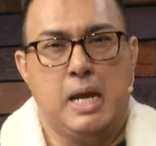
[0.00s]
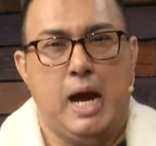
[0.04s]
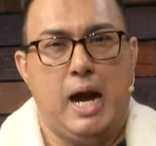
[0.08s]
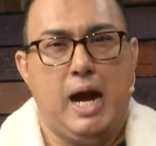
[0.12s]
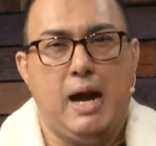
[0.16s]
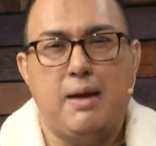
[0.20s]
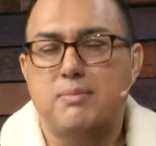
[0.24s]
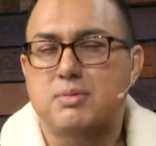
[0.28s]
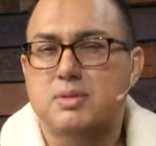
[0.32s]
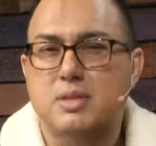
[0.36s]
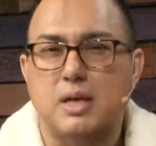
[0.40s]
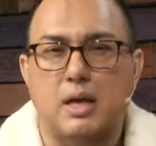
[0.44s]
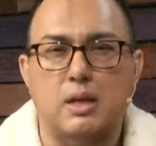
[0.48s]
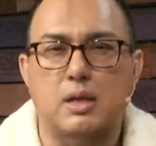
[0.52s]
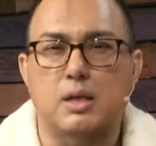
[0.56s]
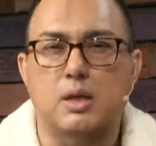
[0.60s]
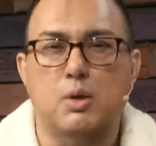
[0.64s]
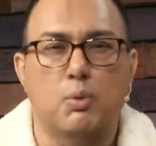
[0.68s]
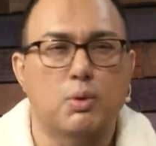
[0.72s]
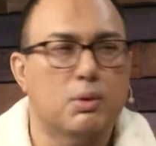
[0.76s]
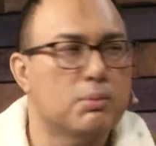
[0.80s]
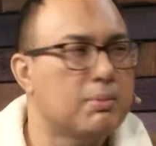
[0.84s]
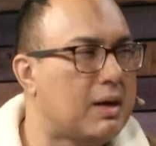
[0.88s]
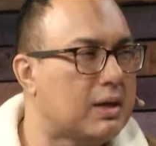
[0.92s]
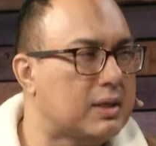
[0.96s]
I'm telling you,
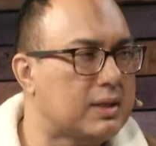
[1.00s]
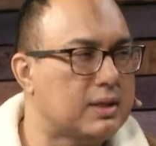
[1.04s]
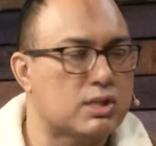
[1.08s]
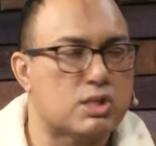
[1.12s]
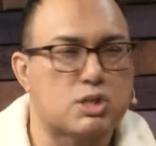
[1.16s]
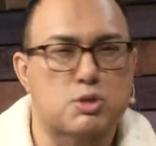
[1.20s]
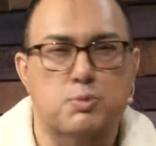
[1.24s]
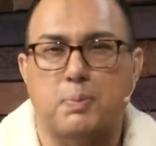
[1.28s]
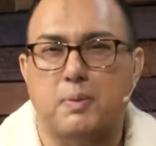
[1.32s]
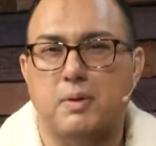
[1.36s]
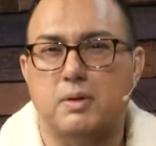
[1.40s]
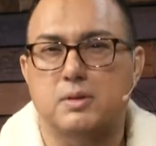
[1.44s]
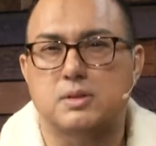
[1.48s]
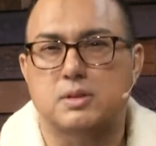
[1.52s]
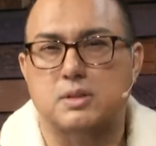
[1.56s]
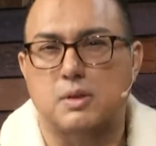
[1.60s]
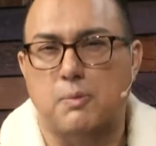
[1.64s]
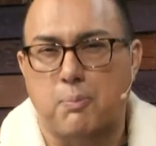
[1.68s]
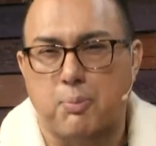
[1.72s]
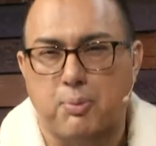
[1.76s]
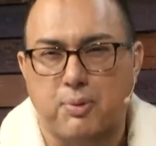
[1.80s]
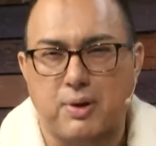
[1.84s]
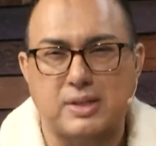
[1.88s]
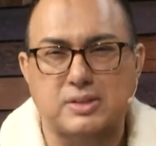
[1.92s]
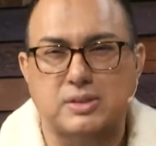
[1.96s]
we're about to experience a
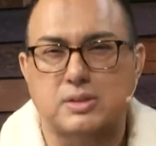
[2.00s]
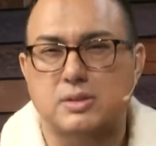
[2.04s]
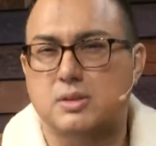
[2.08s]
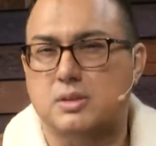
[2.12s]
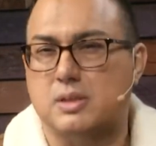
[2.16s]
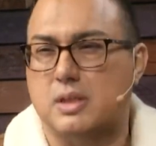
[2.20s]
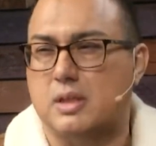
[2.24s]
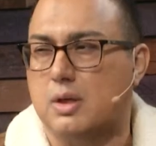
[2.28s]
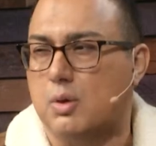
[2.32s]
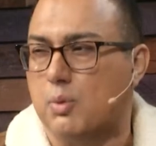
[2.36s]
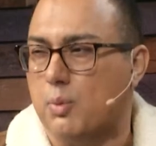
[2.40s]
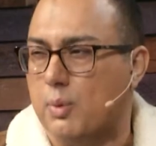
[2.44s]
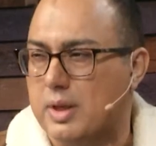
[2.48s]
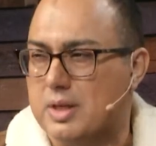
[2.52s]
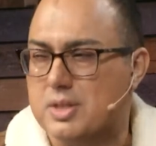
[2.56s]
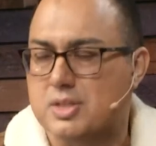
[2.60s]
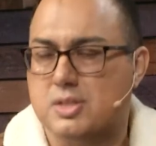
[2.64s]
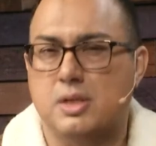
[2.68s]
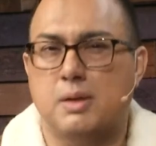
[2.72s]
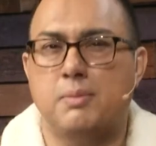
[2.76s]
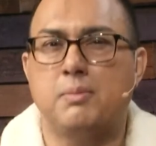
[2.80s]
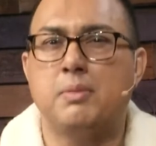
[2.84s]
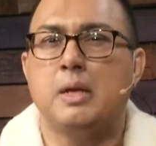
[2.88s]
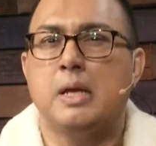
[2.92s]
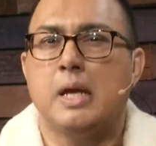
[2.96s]
presence and a
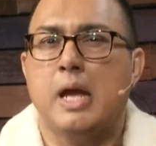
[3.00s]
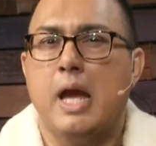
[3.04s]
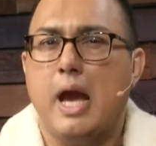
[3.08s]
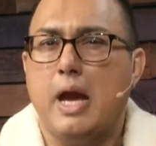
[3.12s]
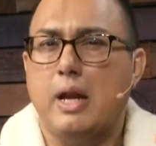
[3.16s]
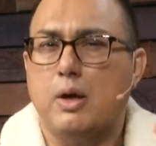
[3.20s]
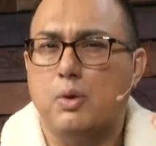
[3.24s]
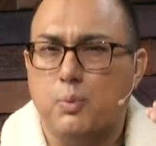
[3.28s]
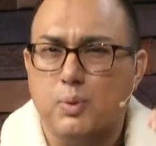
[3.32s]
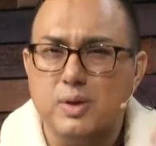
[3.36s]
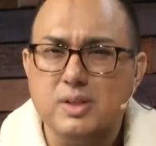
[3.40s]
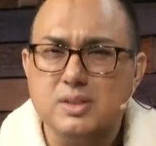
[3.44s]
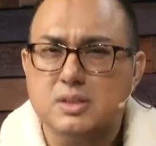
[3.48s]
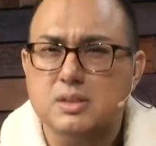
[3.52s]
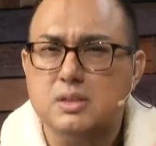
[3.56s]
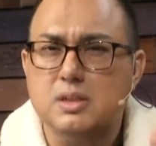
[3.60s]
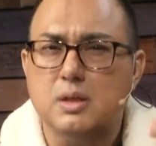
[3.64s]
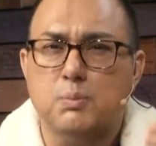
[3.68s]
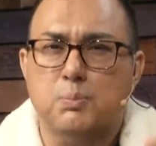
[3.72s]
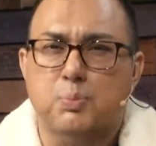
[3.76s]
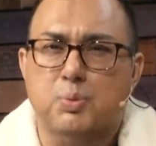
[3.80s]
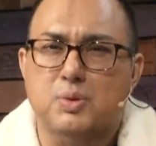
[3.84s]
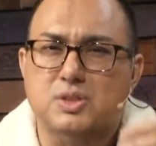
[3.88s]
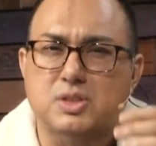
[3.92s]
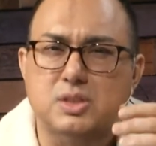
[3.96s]
wisdom, and
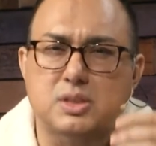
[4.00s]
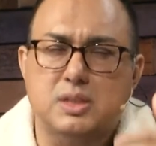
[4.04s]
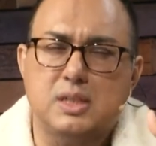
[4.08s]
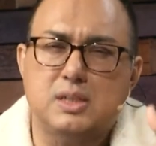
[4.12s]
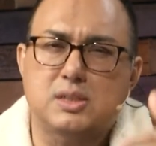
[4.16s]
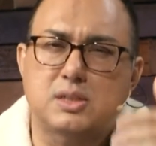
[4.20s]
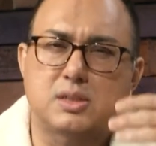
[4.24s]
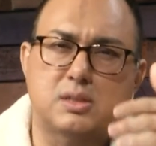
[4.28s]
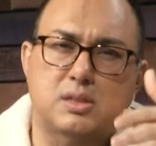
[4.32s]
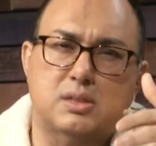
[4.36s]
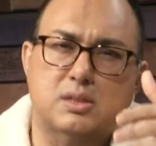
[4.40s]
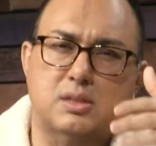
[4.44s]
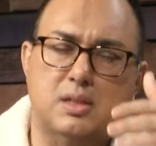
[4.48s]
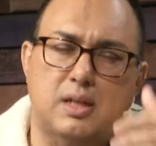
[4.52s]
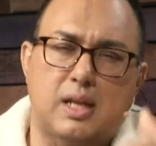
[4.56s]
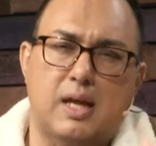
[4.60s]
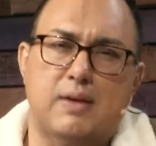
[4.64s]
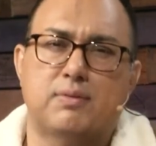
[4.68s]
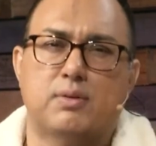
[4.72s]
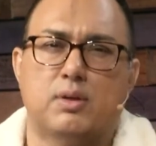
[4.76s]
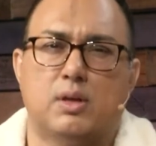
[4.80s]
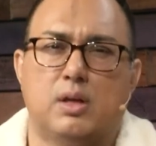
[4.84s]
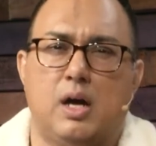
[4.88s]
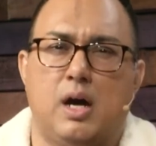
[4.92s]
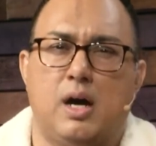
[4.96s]
wisdom precedes this
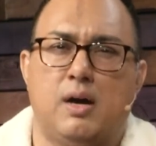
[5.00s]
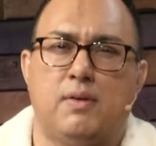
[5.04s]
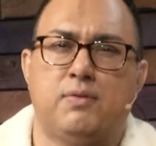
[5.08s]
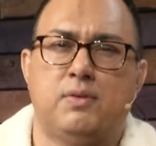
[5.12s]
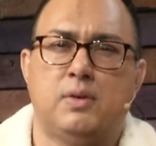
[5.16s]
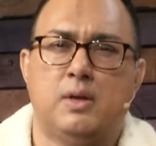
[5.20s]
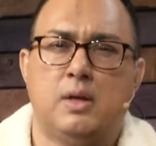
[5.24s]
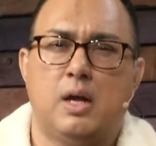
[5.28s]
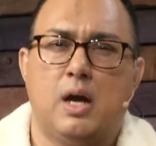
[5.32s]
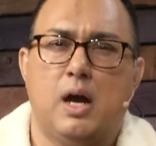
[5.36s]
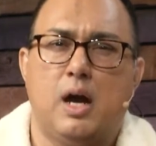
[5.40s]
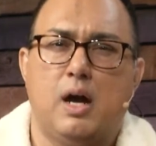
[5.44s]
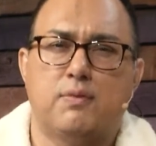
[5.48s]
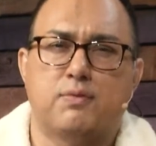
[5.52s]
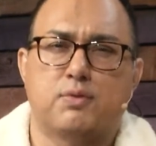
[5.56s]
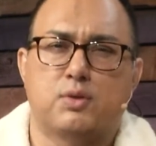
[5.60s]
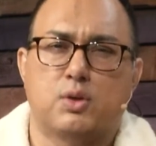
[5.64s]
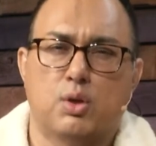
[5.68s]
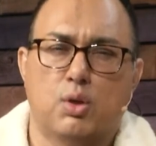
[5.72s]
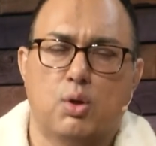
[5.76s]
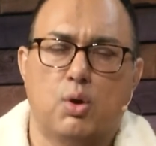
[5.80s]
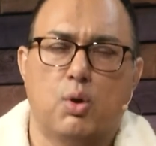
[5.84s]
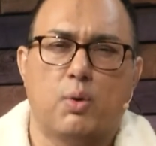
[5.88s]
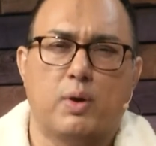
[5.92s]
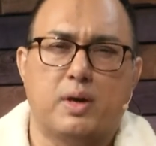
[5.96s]
level of, of
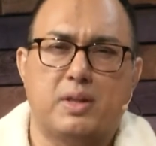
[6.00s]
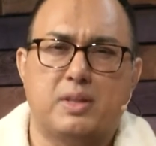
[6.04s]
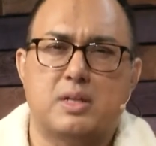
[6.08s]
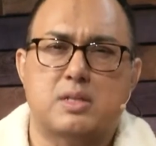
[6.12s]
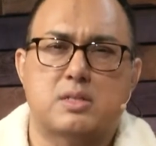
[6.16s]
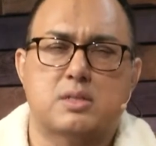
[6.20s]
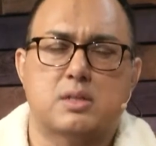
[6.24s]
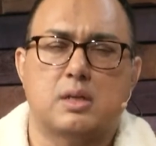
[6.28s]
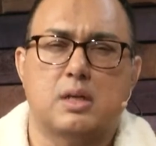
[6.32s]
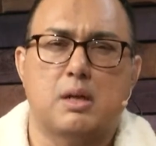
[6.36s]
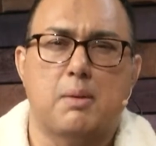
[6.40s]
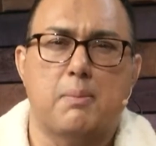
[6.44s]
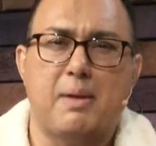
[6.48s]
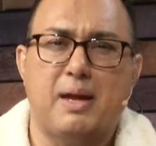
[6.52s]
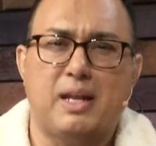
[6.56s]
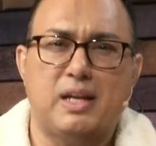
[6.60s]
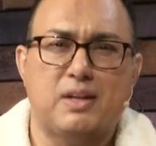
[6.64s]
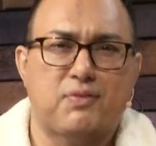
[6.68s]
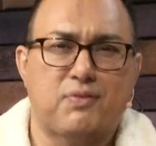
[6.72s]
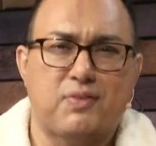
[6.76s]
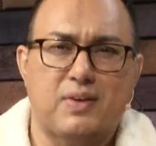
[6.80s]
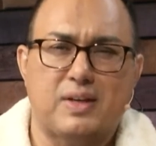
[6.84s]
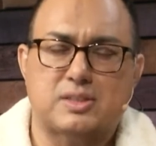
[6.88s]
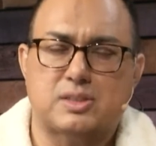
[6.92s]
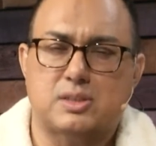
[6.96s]
glory that's going to
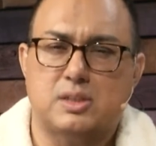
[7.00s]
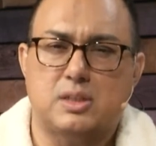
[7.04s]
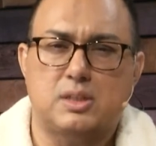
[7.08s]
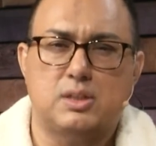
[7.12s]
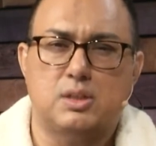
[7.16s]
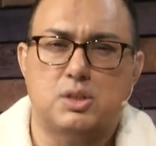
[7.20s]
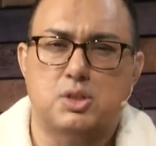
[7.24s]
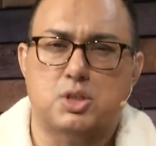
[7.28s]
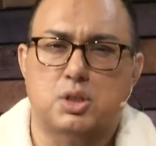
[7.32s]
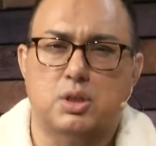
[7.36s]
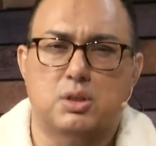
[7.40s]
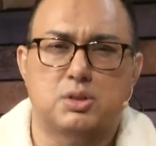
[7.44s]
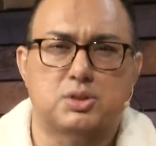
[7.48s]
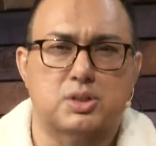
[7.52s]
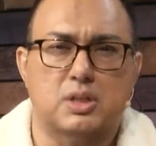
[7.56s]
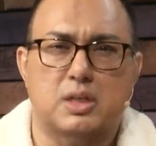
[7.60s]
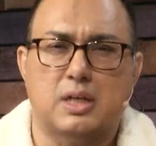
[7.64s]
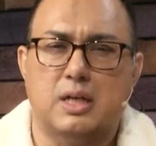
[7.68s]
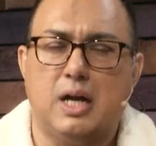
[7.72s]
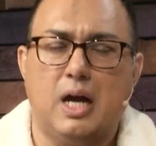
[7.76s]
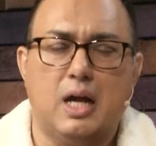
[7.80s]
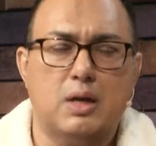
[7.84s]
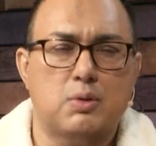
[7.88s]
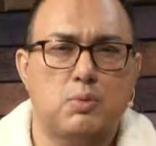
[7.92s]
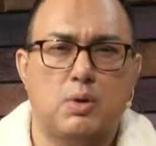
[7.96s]
manifest in the church,
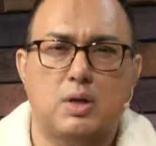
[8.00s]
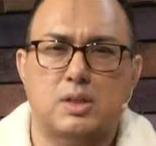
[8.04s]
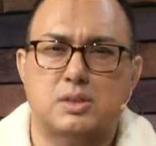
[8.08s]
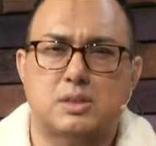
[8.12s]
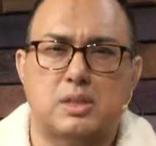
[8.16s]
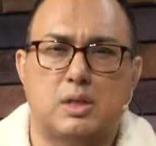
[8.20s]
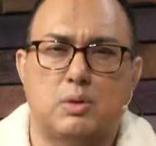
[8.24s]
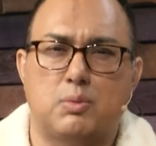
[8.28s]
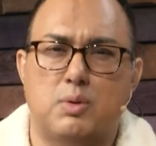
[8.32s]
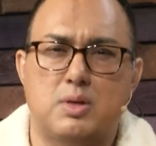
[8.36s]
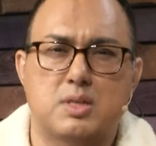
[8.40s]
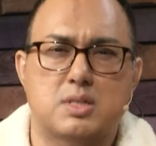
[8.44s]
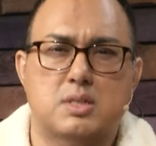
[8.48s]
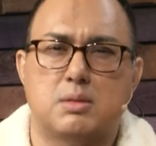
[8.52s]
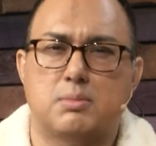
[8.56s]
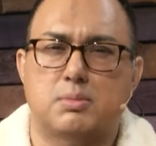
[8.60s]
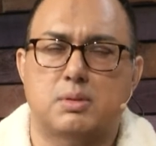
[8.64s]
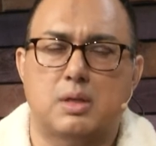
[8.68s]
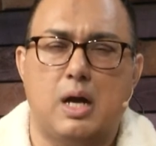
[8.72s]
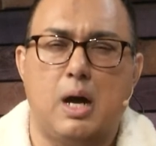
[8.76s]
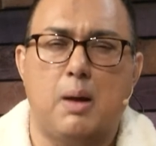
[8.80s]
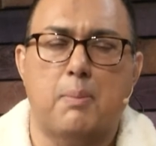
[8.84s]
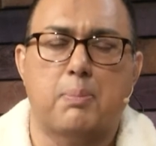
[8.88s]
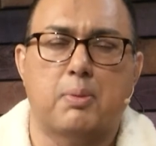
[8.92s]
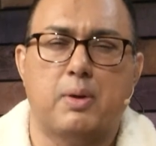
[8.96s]
and God wants that wisdom
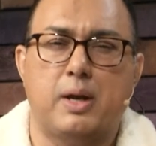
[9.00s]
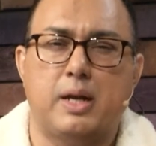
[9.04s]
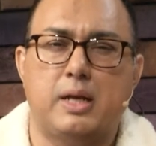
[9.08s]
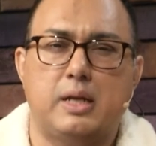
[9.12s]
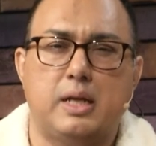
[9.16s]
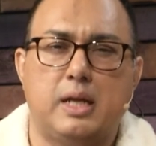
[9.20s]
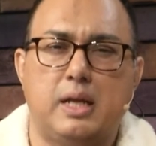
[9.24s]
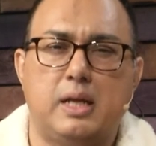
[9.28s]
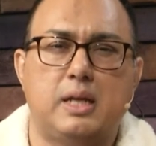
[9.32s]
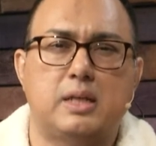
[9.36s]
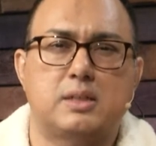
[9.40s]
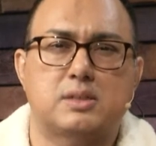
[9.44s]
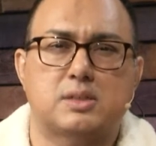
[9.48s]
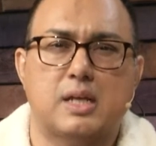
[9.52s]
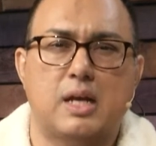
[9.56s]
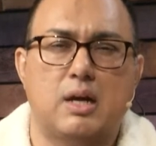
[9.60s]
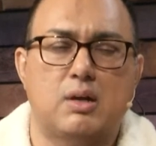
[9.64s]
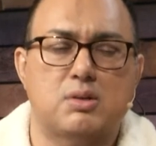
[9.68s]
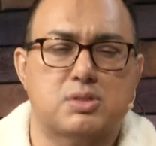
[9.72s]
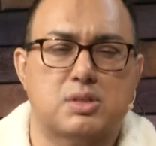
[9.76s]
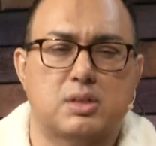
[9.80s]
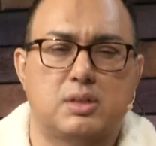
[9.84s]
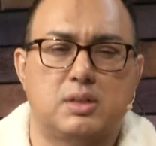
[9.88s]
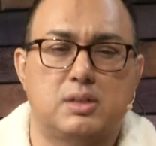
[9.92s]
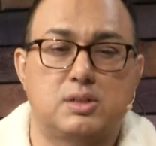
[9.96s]
to operate in his
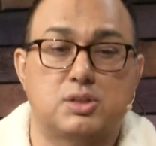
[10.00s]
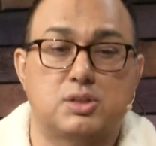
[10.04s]
house and in